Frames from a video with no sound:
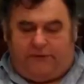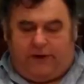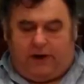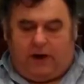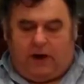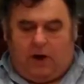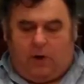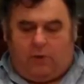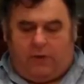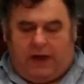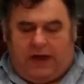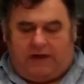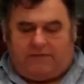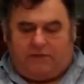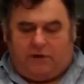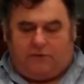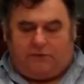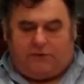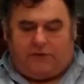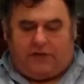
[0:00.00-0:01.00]
fear no
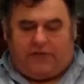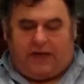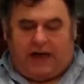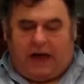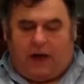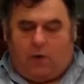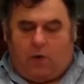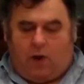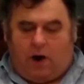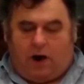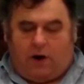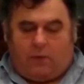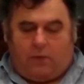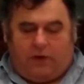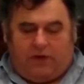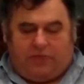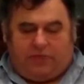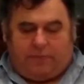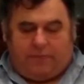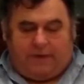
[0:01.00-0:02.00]
evil, for thou
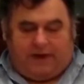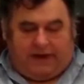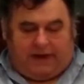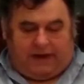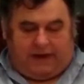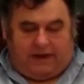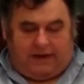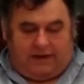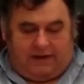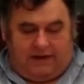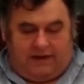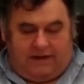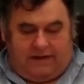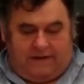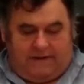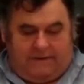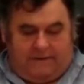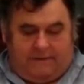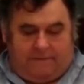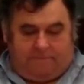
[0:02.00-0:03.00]
art with me.
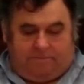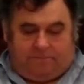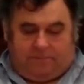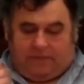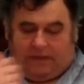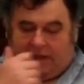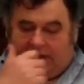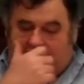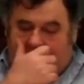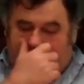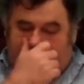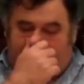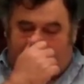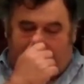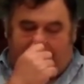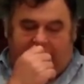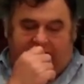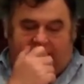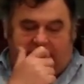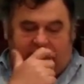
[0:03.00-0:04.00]
Thy
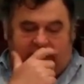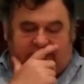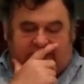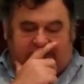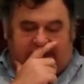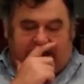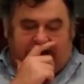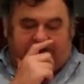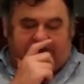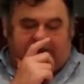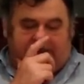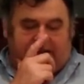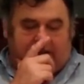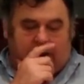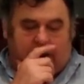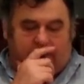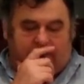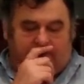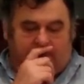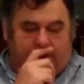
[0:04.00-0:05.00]
rod and thy staff, they
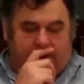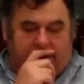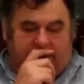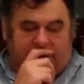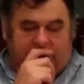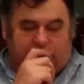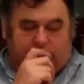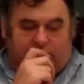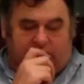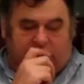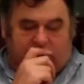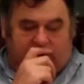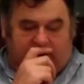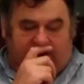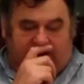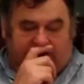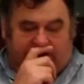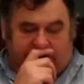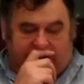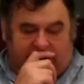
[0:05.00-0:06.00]
comfort me, as we
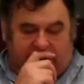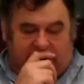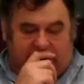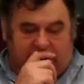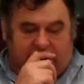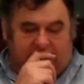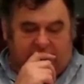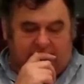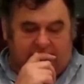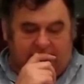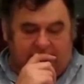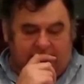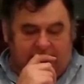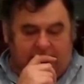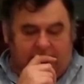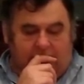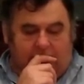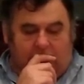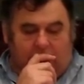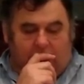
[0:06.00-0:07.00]
translate it.
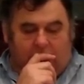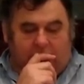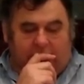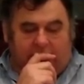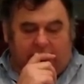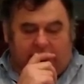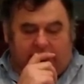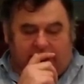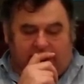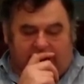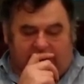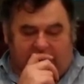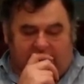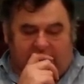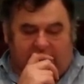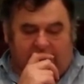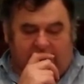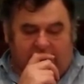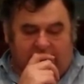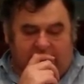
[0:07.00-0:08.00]
Lo
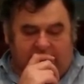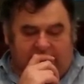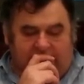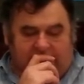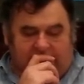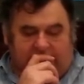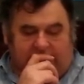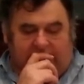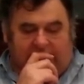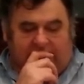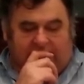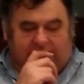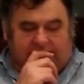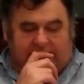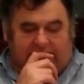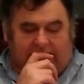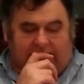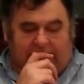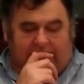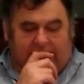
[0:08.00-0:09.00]
irara ki
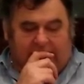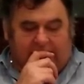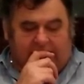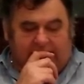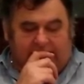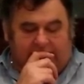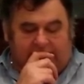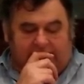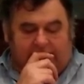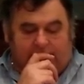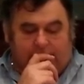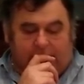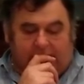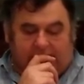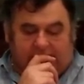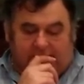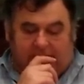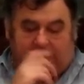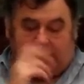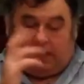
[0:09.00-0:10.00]
ata
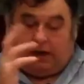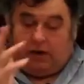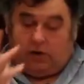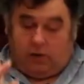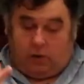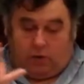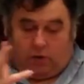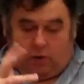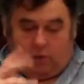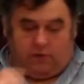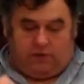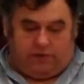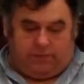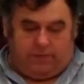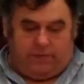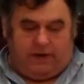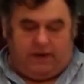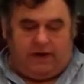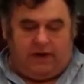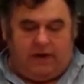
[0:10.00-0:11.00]
imadi, you are
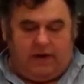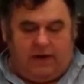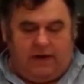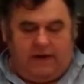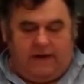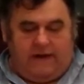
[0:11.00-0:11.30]
with me.